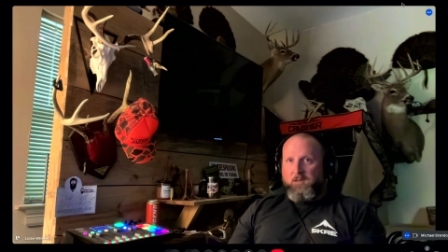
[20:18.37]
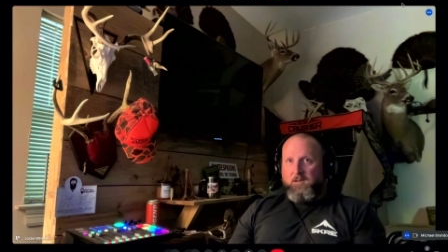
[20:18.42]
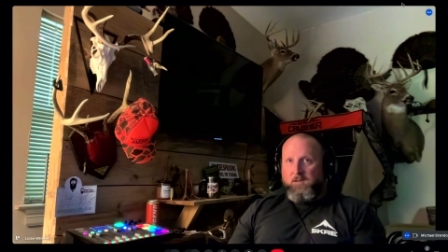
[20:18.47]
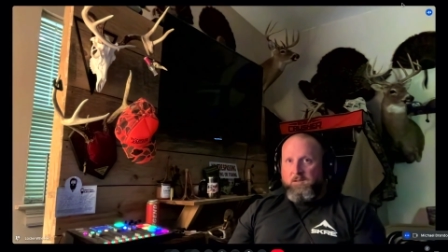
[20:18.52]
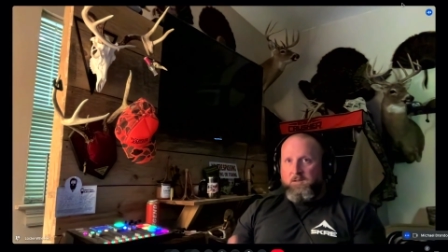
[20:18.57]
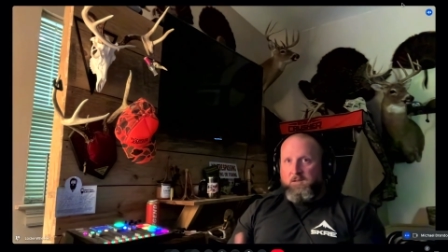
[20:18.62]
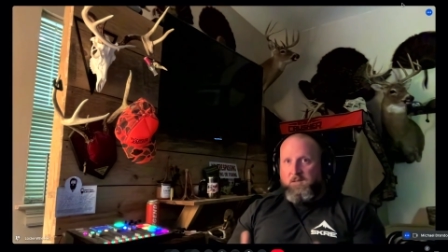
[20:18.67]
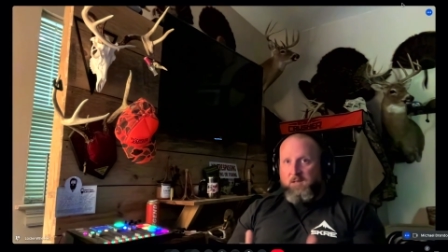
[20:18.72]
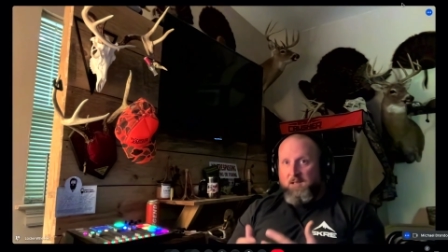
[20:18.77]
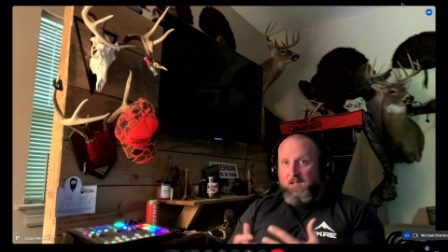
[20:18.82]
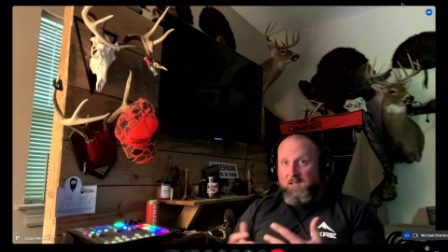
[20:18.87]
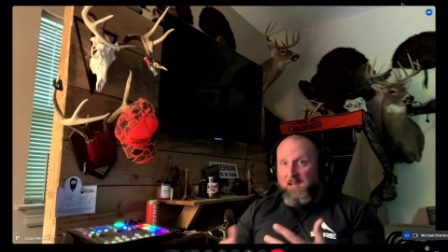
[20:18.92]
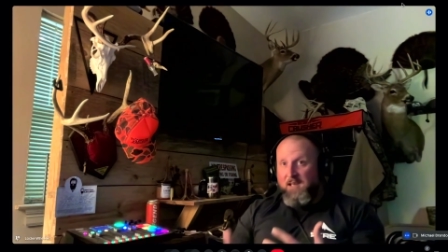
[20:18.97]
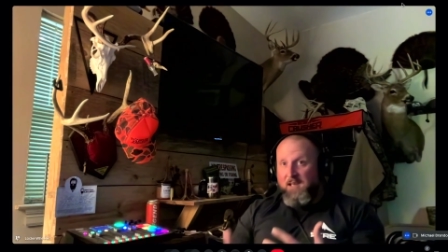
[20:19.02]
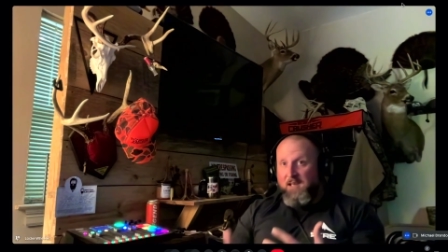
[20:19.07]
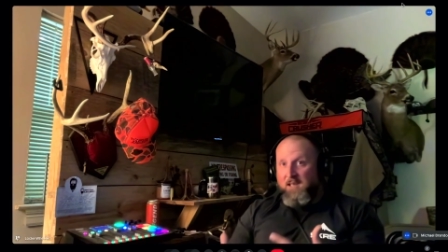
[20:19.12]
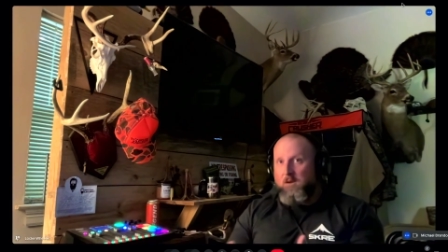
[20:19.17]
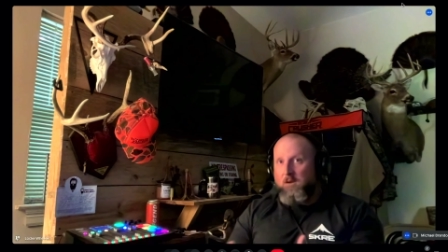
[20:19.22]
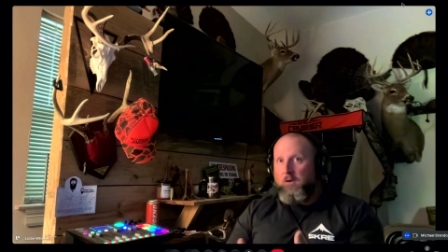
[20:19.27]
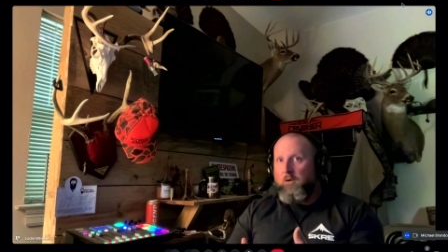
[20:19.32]

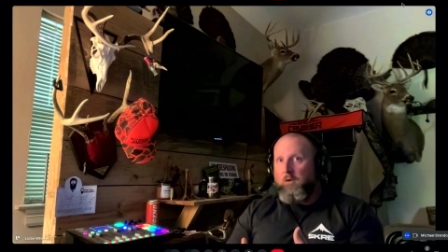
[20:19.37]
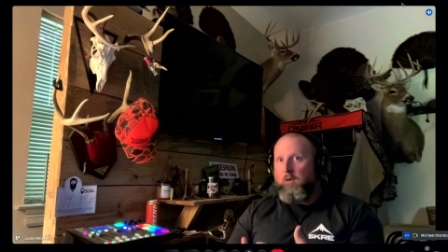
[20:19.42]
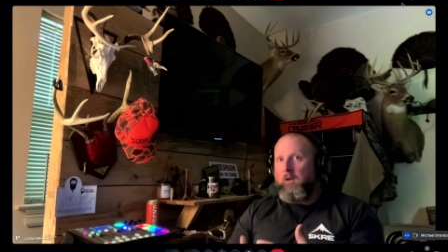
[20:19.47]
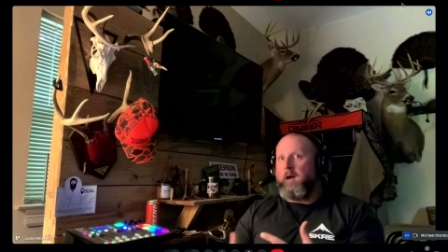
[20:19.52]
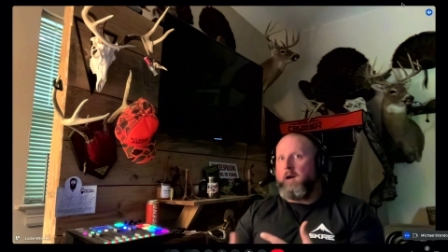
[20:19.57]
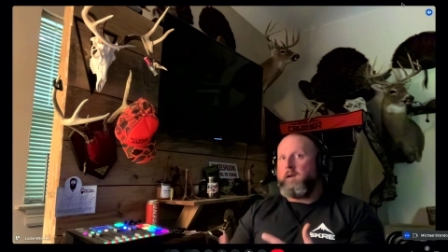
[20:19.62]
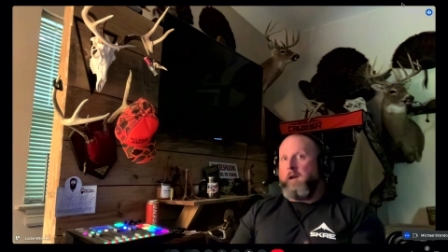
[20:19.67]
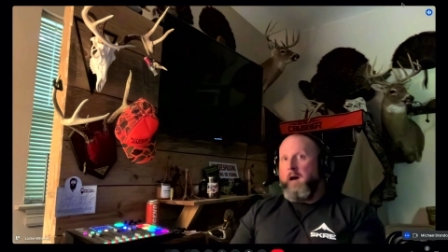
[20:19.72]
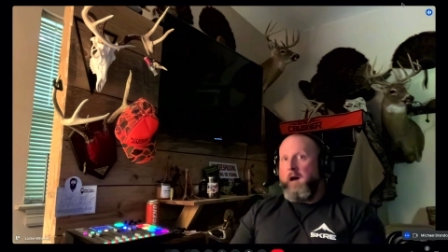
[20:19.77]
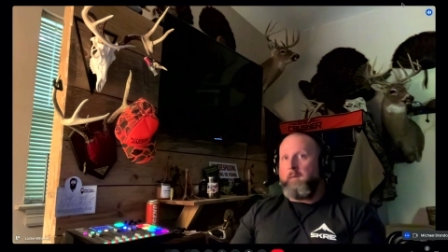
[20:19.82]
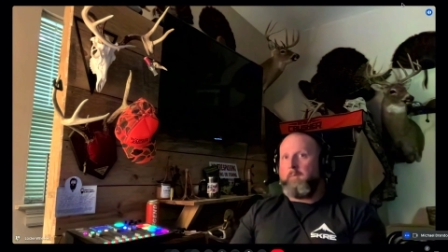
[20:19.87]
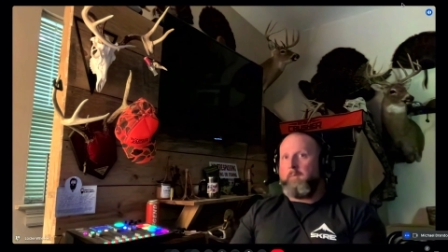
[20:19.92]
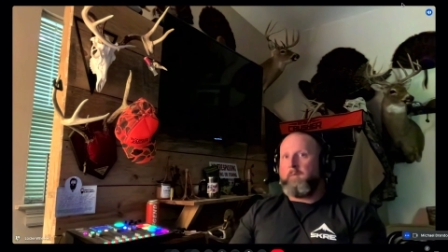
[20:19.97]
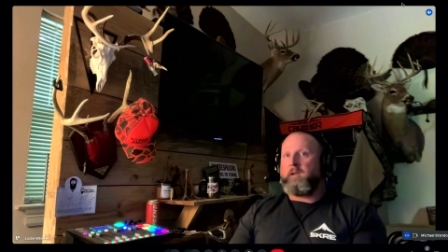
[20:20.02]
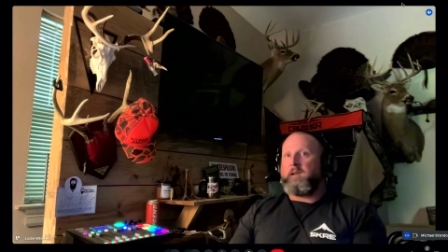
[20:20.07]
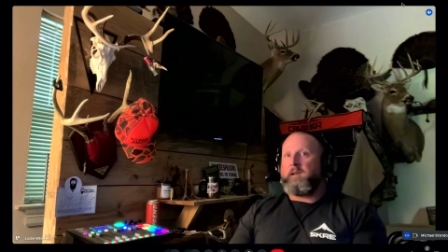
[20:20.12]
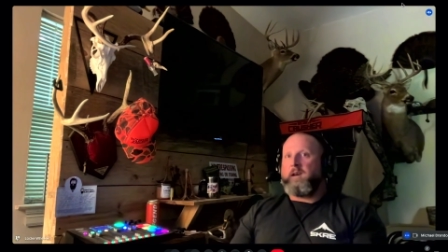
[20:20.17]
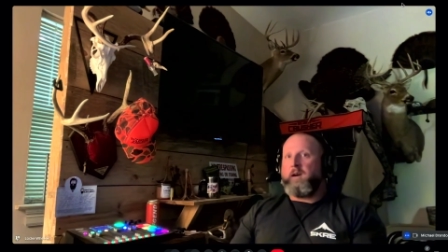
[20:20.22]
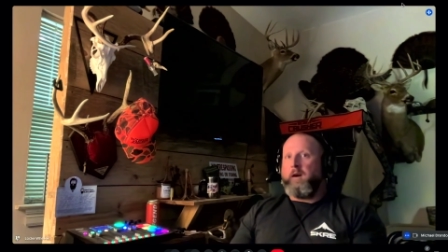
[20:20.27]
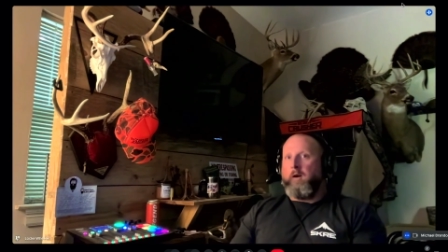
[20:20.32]
statistical
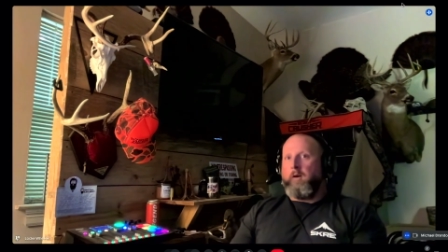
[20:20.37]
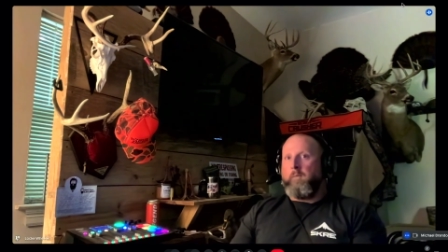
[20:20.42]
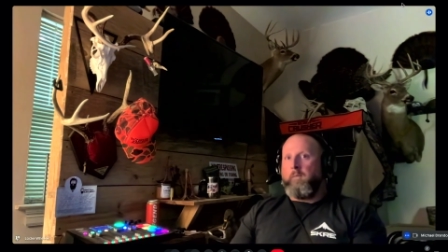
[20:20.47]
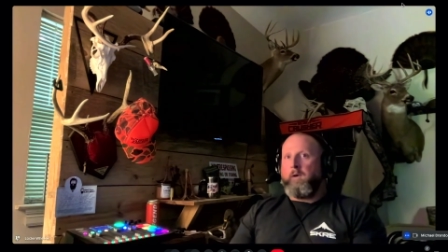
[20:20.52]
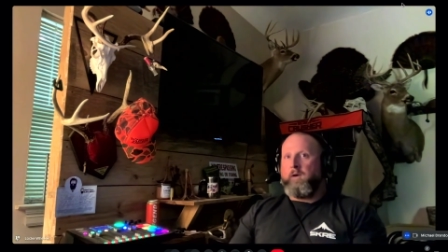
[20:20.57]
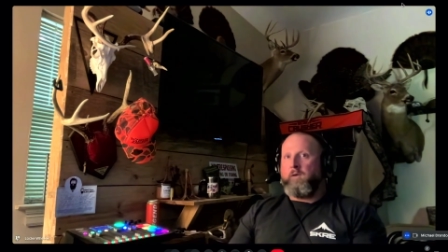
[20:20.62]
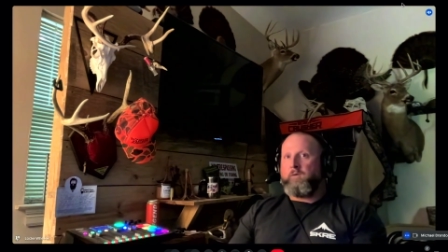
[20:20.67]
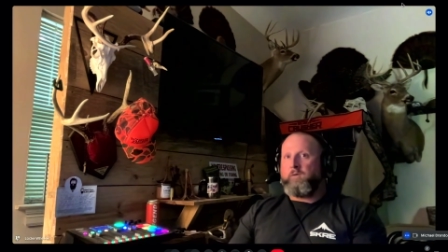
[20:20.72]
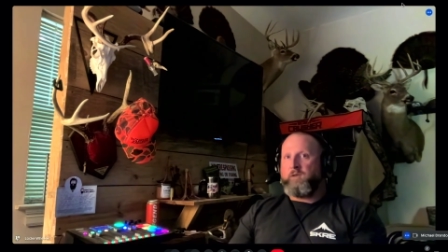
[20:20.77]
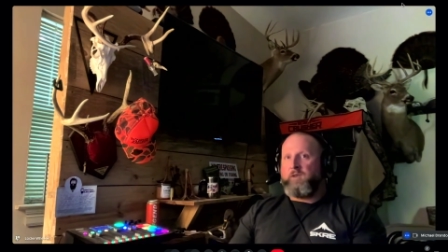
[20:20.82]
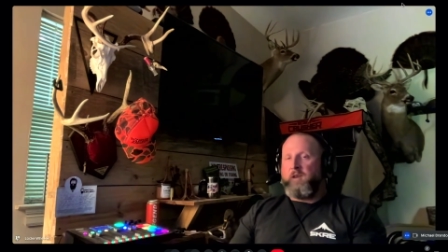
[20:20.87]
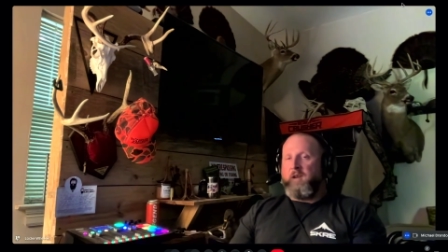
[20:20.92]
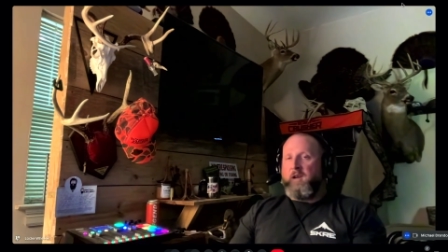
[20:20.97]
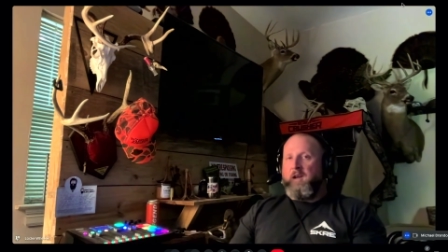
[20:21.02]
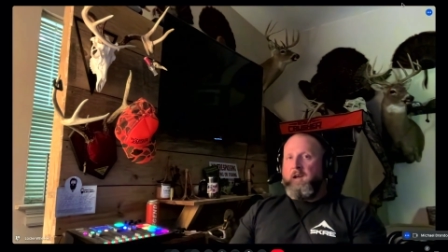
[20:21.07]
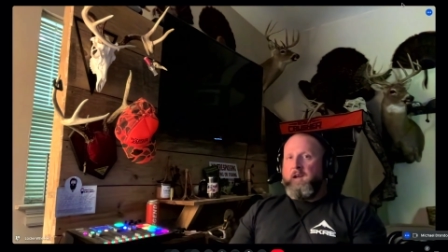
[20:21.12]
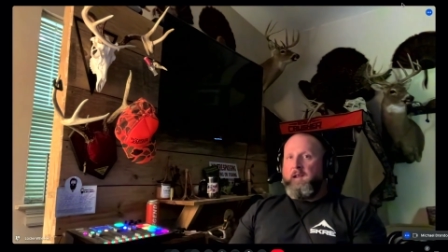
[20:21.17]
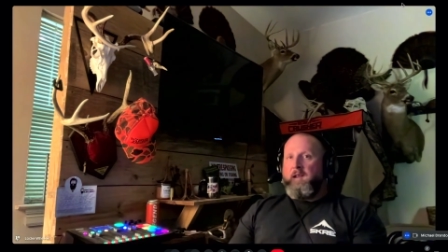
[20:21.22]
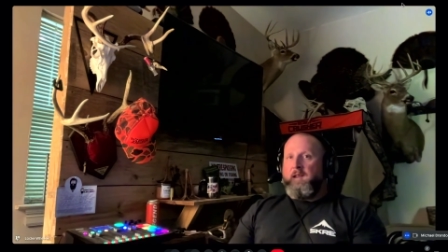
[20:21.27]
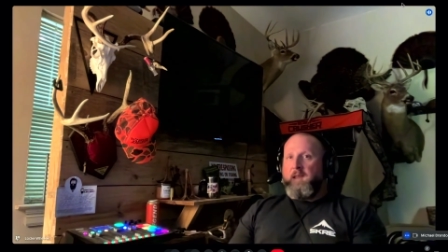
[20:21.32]
anomaly almost
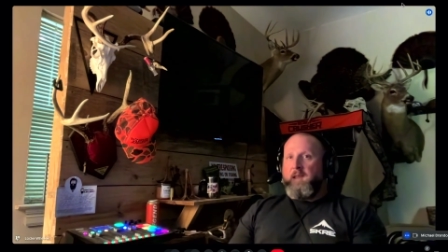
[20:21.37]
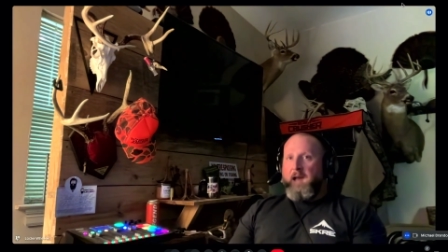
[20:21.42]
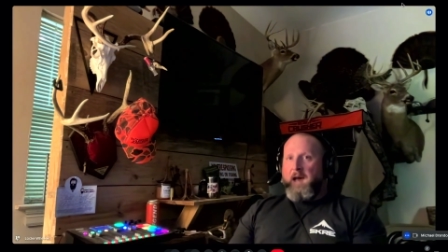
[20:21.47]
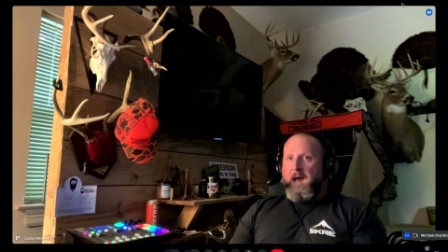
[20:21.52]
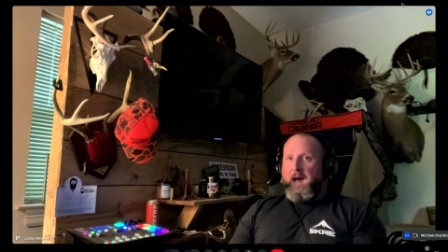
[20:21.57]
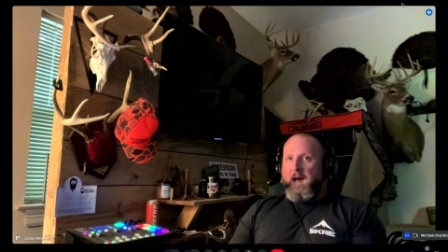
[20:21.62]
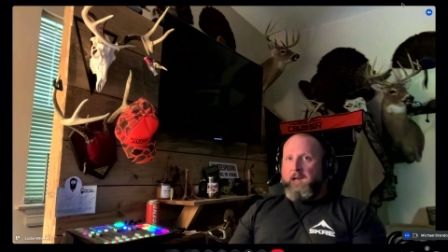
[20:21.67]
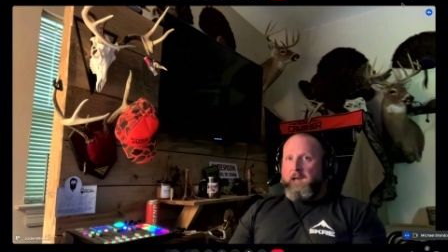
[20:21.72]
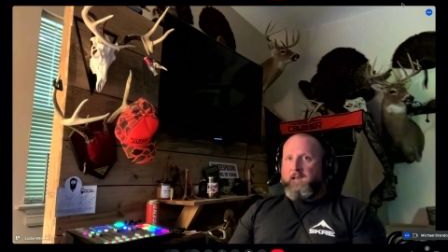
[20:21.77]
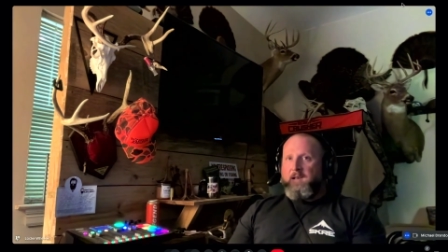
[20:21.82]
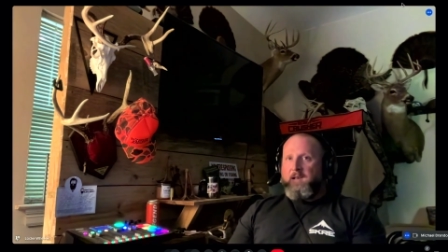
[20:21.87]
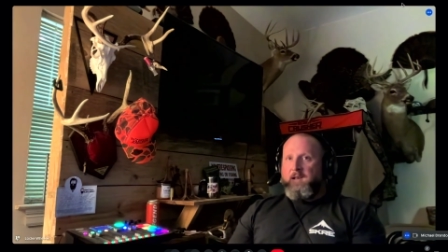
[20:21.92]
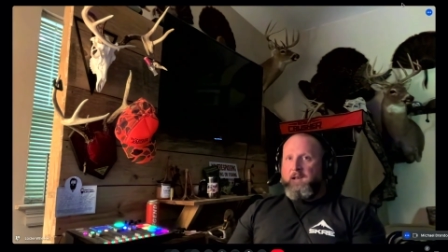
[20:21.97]
that